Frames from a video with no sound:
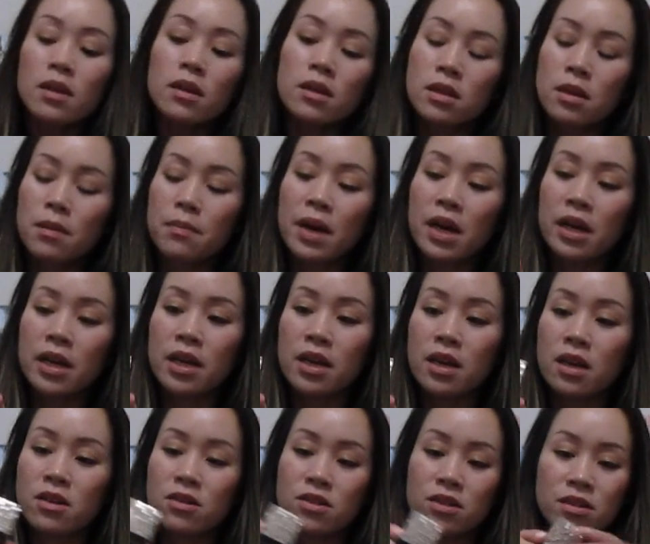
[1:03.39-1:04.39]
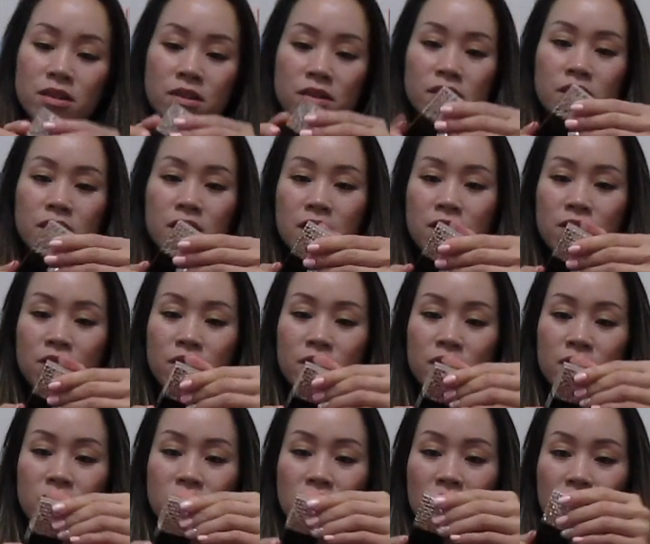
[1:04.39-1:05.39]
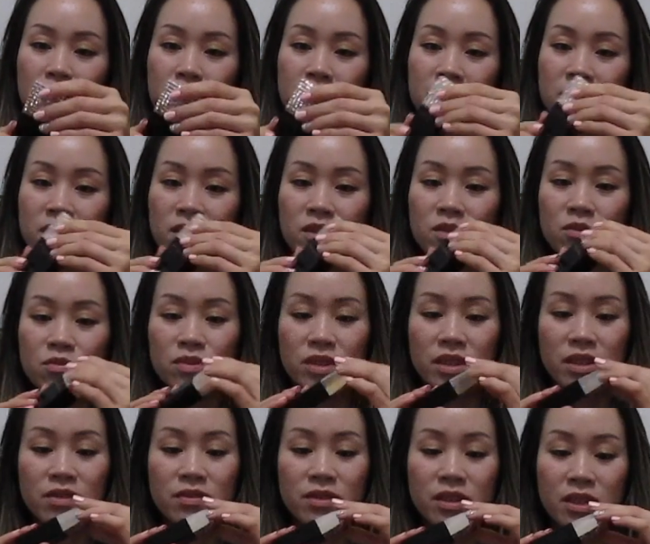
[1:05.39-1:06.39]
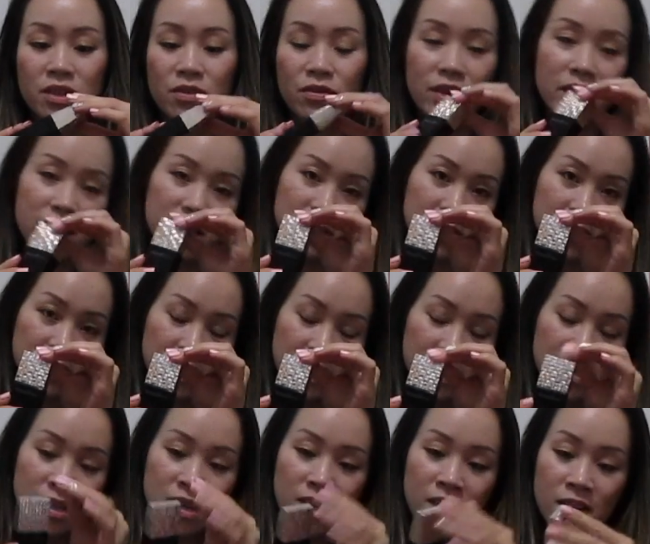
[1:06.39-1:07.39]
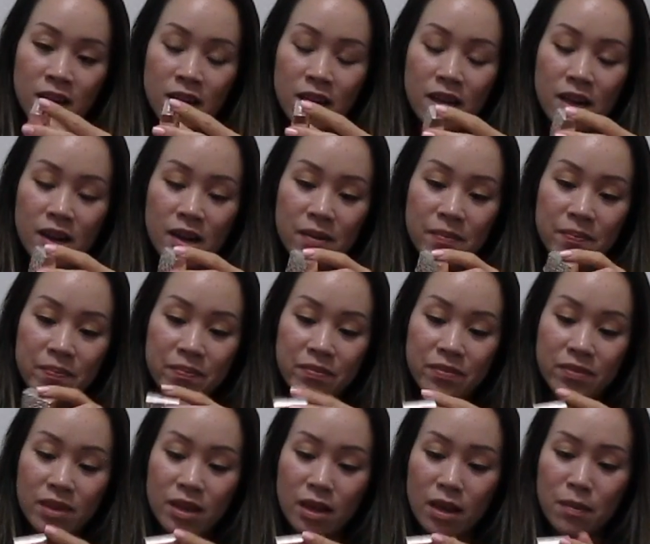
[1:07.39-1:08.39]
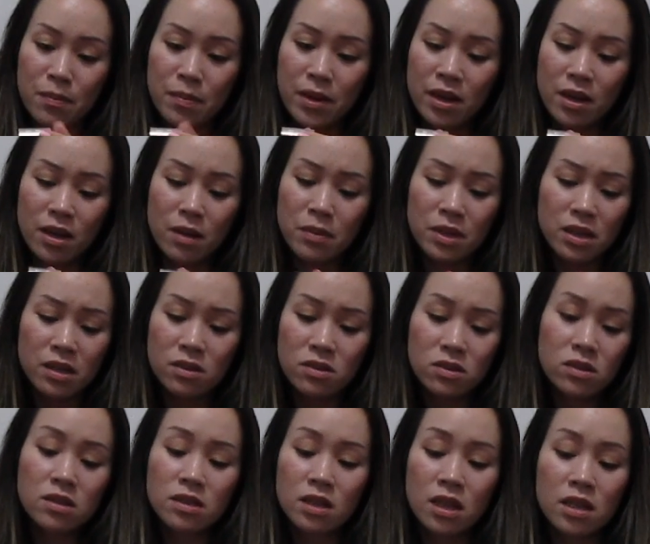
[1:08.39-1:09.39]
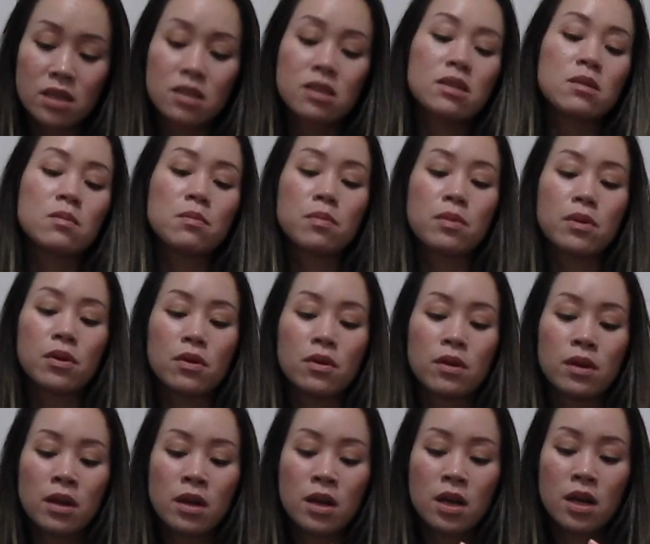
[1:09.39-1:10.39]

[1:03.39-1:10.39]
The Maquillage, I know the top, it looks really fancy, but I mean, it's just like a simple